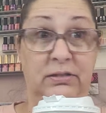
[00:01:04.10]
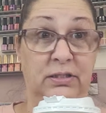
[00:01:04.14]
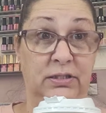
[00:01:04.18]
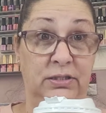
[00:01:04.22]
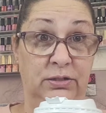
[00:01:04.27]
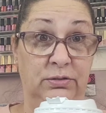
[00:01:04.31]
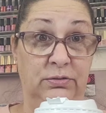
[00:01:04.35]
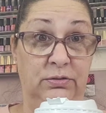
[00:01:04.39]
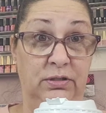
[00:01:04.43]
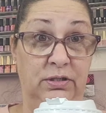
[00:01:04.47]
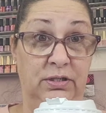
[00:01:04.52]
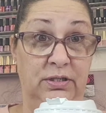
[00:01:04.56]
the
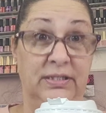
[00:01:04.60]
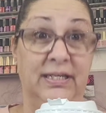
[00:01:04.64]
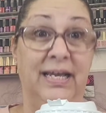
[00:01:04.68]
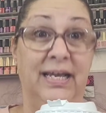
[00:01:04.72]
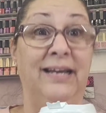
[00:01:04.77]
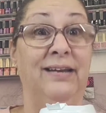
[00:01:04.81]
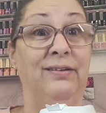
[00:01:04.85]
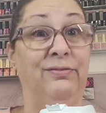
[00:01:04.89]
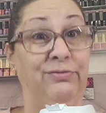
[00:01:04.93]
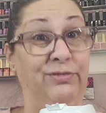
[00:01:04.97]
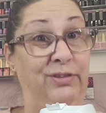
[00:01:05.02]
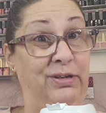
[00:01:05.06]
doors, kind
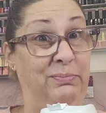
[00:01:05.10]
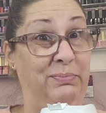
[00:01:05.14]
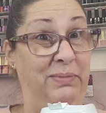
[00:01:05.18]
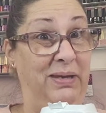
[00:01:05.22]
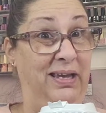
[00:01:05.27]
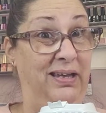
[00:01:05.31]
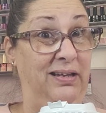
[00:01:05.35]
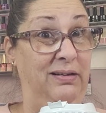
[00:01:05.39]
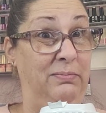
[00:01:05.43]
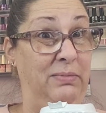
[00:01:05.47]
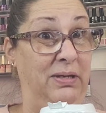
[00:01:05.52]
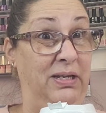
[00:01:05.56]
of freaked me
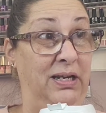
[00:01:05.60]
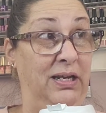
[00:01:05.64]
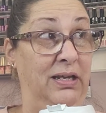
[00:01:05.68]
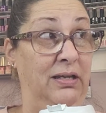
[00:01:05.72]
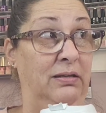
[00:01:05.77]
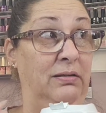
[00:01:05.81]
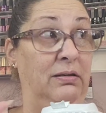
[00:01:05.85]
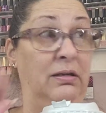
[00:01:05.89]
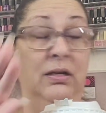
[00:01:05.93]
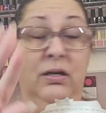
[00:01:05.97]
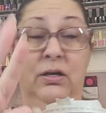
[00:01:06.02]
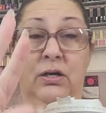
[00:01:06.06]
out a
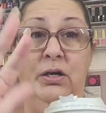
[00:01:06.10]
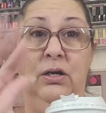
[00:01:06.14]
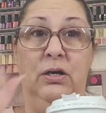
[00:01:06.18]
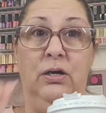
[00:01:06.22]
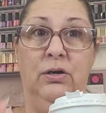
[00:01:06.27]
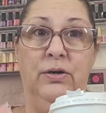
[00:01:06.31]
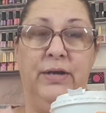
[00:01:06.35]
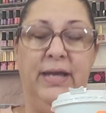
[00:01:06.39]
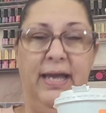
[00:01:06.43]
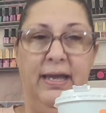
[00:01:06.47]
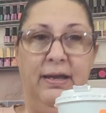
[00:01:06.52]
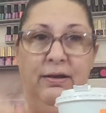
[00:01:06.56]
minute.
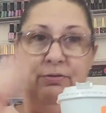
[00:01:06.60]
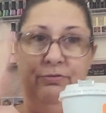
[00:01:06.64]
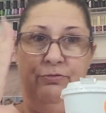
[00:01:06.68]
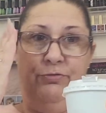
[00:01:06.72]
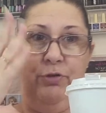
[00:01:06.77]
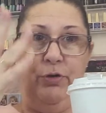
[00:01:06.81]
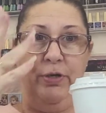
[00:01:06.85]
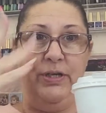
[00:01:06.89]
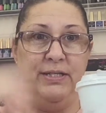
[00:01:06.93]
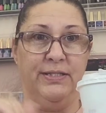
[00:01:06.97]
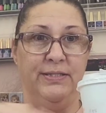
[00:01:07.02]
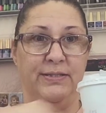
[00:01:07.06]
Okay,
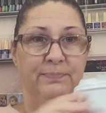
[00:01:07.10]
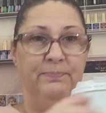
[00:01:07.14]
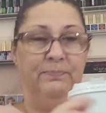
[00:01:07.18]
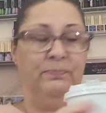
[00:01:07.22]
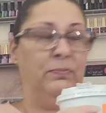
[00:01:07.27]
focus.